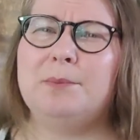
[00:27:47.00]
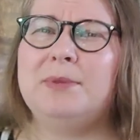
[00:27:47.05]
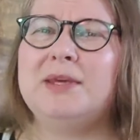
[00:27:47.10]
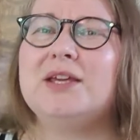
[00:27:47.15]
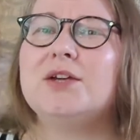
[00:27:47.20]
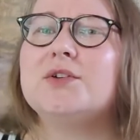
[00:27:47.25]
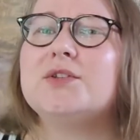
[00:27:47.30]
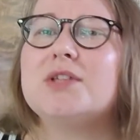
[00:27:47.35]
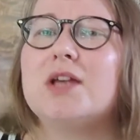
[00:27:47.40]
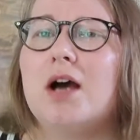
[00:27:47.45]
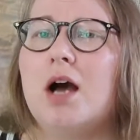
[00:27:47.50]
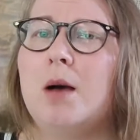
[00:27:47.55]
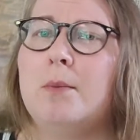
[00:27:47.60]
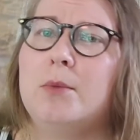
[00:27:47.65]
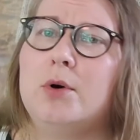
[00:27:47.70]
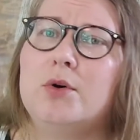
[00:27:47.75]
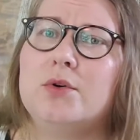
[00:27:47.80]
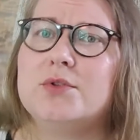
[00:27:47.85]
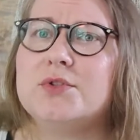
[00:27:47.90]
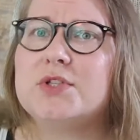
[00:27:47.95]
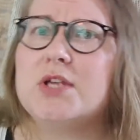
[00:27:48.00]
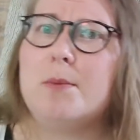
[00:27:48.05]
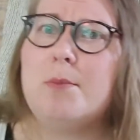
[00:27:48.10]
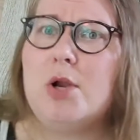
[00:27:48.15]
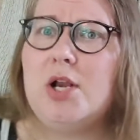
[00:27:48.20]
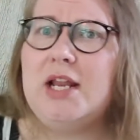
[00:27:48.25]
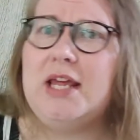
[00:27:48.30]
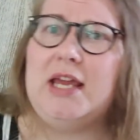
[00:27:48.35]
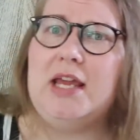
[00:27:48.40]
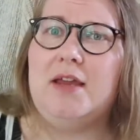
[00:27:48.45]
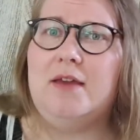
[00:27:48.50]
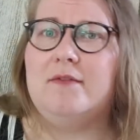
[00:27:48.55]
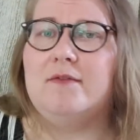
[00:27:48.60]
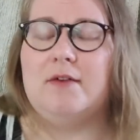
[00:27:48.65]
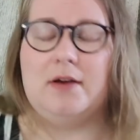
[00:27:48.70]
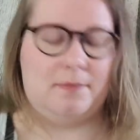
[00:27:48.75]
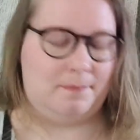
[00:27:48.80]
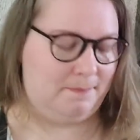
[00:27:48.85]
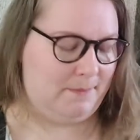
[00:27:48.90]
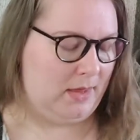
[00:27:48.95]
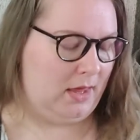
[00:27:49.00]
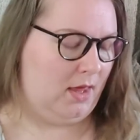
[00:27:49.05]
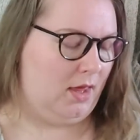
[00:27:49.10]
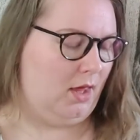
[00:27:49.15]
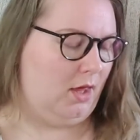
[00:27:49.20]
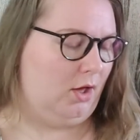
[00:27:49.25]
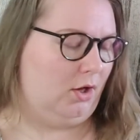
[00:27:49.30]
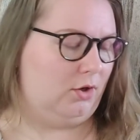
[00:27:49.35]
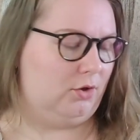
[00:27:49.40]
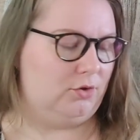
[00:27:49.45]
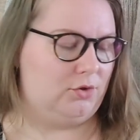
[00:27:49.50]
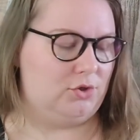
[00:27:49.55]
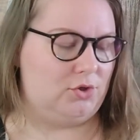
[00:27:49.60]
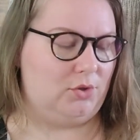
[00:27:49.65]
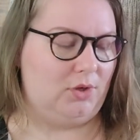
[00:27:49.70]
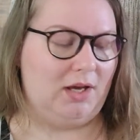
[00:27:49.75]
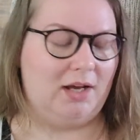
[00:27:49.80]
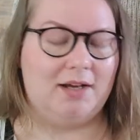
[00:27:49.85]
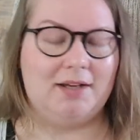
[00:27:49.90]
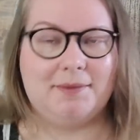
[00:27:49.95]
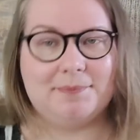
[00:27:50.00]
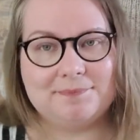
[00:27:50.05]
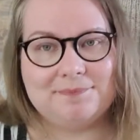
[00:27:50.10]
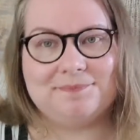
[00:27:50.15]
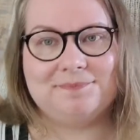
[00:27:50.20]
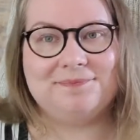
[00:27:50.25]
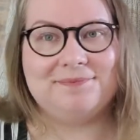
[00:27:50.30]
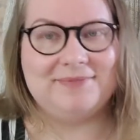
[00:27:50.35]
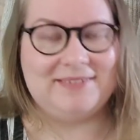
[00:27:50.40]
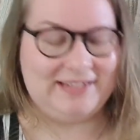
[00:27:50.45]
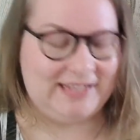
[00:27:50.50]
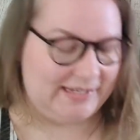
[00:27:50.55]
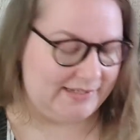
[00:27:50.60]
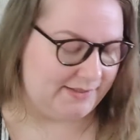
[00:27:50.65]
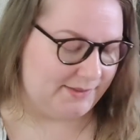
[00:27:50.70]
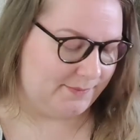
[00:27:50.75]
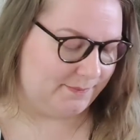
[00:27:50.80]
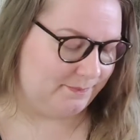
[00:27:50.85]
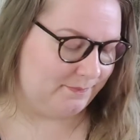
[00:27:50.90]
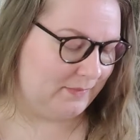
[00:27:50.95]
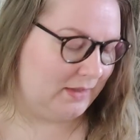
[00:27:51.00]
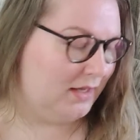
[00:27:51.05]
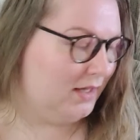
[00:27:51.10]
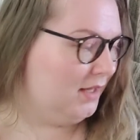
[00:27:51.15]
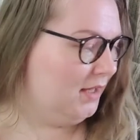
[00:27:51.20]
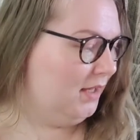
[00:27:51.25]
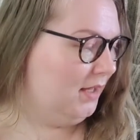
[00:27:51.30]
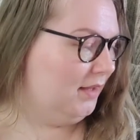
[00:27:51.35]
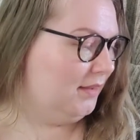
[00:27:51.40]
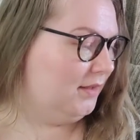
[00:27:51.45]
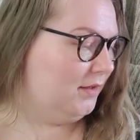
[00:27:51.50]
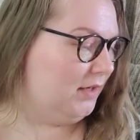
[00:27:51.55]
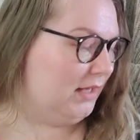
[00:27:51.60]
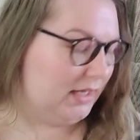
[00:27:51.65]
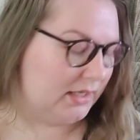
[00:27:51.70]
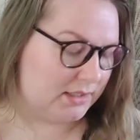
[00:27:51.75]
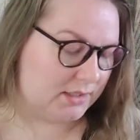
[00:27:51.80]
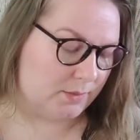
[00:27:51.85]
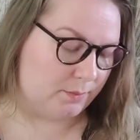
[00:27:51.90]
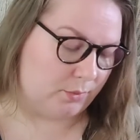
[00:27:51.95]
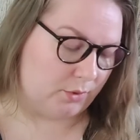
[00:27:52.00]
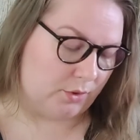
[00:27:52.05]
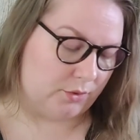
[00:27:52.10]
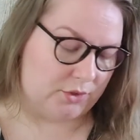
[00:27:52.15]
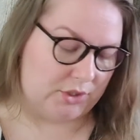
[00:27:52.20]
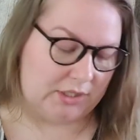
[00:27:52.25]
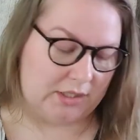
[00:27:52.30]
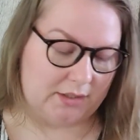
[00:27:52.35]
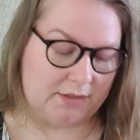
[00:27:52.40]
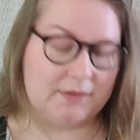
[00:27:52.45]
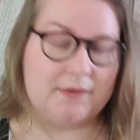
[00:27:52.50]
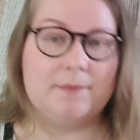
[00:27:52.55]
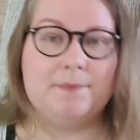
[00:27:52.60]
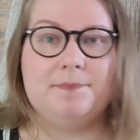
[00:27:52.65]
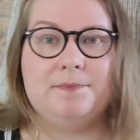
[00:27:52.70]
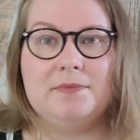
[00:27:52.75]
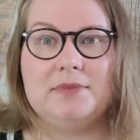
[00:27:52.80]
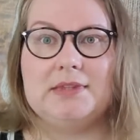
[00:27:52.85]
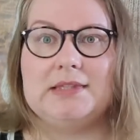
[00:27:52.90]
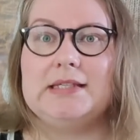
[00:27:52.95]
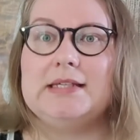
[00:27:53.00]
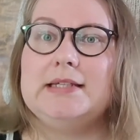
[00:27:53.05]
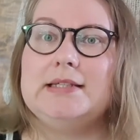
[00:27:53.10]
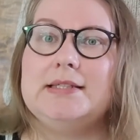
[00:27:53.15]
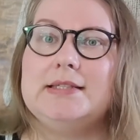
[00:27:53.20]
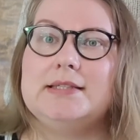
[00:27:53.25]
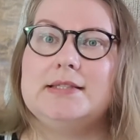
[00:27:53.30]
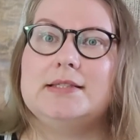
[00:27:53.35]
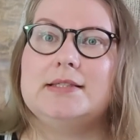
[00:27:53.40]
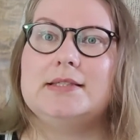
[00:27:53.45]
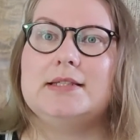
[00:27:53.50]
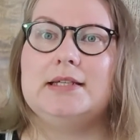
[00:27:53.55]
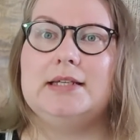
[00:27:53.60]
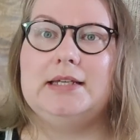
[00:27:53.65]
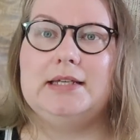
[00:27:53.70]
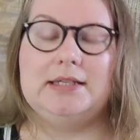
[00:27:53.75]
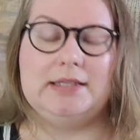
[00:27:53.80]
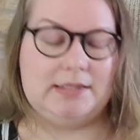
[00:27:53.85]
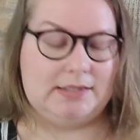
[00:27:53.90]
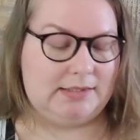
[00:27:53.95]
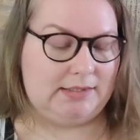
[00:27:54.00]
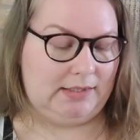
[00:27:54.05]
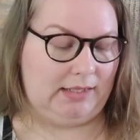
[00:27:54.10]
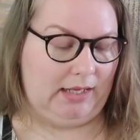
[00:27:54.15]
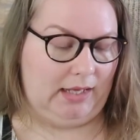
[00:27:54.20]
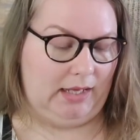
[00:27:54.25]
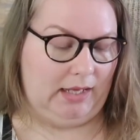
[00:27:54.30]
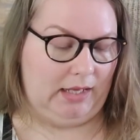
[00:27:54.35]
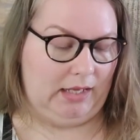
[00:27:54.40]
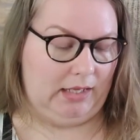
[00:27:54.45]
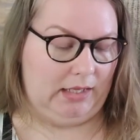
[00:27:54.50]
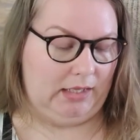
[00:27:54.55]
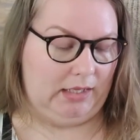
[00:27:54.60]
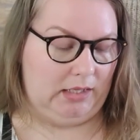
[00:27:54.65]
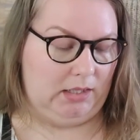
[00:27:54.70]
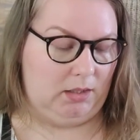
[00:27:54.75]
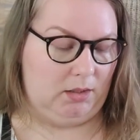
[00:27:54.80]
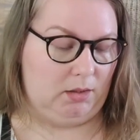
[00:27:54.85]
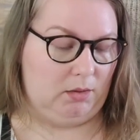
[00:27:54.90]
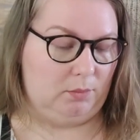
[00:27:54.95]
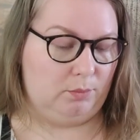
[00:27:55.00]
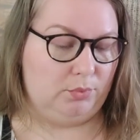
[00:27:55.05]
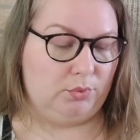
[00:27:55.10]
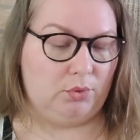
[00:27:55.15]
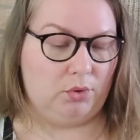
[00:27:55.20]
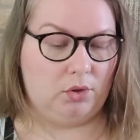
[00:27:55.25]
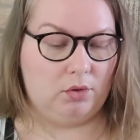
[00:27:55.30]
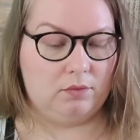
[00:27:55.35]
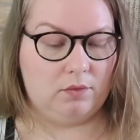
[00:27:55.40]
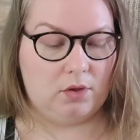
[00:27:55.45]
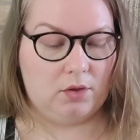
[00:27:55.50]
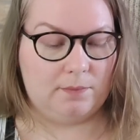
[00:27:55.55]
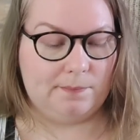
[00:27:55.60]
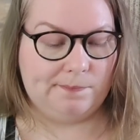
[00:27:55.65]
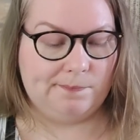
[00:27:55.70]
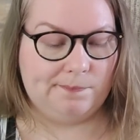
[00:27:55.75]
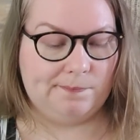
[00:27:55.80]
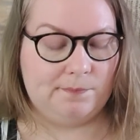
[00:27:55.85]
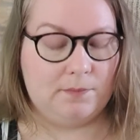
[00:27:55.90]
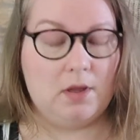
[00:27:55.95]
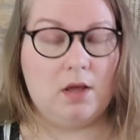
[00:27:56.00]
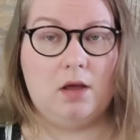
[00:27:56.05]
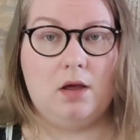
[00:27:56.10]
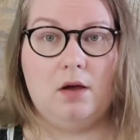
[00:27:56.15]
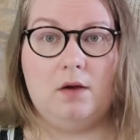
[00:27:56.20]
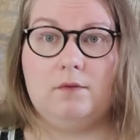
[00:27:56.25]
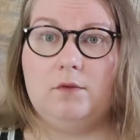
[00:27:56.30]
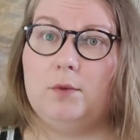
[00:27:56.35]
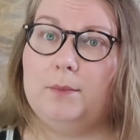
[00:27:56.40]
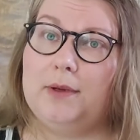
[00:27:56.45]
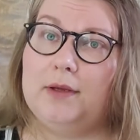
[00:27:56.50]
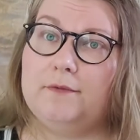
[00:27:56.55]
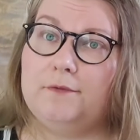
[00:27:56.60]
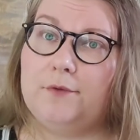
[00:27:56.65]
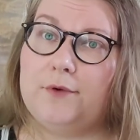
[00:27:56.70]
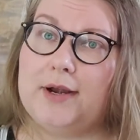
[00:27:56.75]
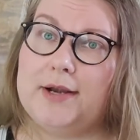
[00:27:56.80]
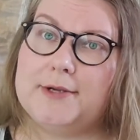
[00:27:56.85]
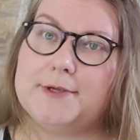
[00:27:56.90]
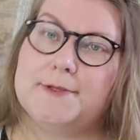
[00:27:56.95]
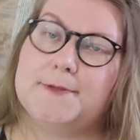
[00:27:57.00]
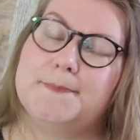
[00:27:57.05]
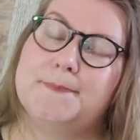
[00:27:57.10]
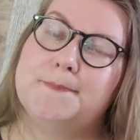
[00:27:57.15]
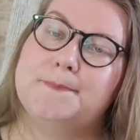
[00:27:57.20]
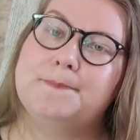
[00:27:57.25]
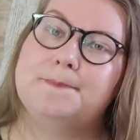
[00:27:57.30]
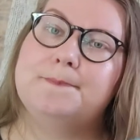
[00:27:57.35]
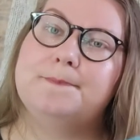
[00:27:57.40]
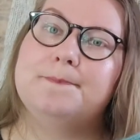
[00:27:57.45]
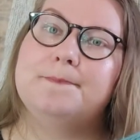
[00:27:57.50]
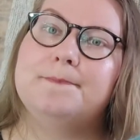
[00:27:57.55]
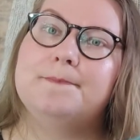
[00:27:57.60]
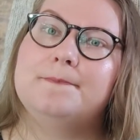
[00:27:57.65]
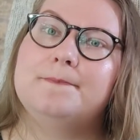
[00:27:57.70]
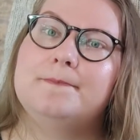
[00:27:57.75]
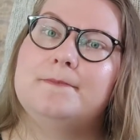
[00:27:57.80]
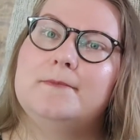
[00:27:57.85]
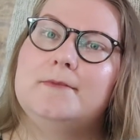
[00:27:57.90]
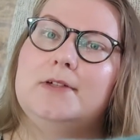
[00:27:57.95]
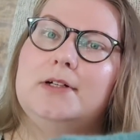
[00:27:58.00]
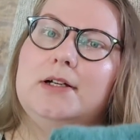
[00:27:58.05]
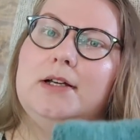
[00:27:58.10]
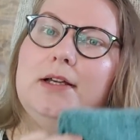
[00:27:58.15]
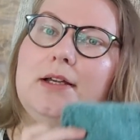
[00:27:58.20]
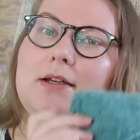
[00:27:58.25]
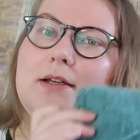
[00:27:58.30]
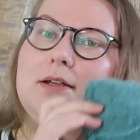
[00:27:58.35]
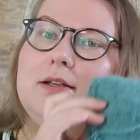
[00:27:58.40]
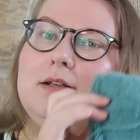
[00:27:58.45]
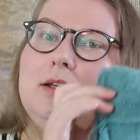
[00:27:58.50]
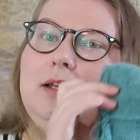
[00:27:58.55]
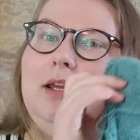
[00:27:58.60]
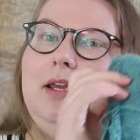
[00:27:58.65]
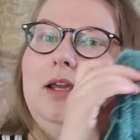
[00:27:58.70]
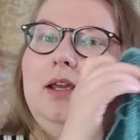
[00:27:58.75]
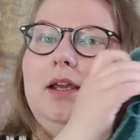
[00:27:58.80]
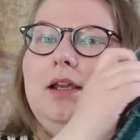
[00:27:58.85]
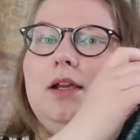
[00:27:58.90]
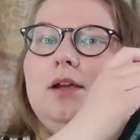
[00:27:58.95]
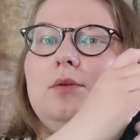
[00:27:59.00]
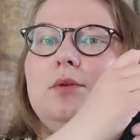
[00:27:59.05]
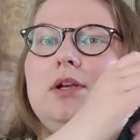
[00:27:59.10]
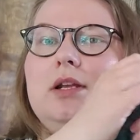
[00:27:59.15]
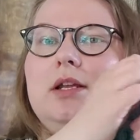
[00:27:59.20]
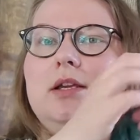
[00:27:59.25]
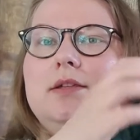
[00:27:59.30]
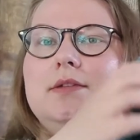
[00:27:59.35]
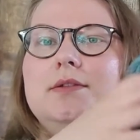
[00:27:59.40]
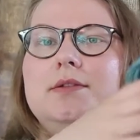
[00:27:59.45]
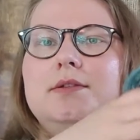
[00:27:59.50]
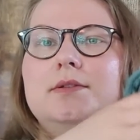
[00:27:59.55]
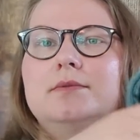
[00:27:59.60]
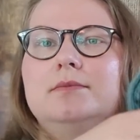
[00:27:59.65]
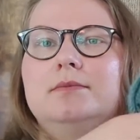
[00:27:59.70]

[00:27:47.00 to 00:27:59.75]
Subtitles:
because I'm on summer leave on July. Yes, the next project, this is a pullover for my friend, and here it is.